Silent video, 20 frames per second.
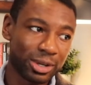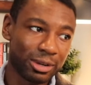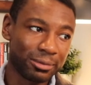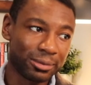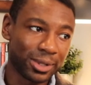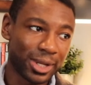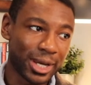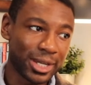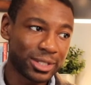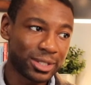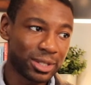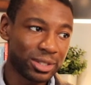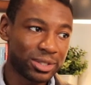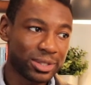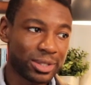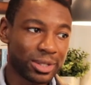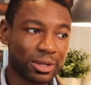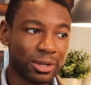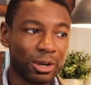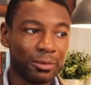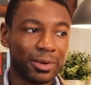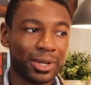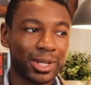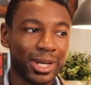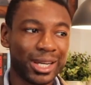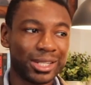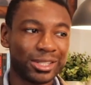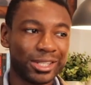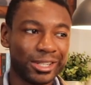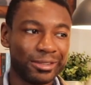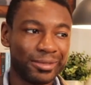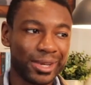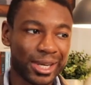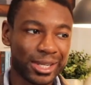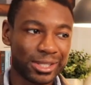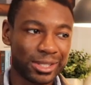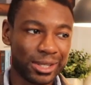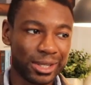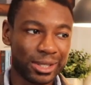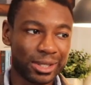of licensed COVID-19
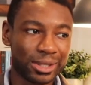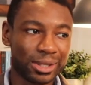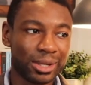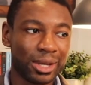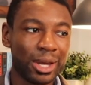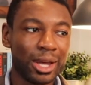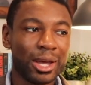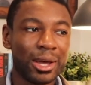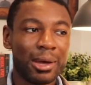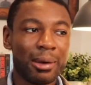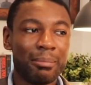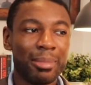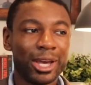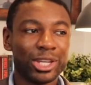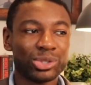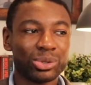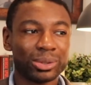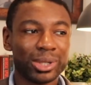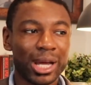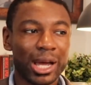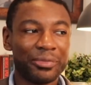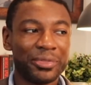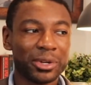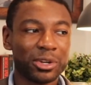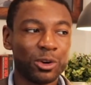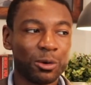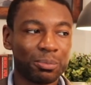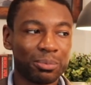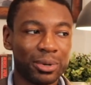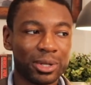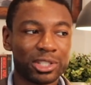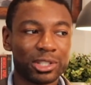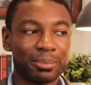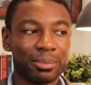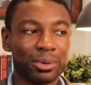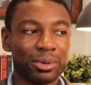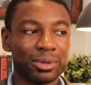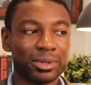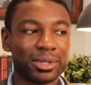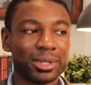vaccines based on ethical
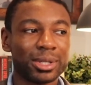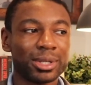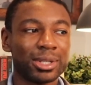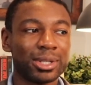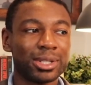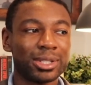principles,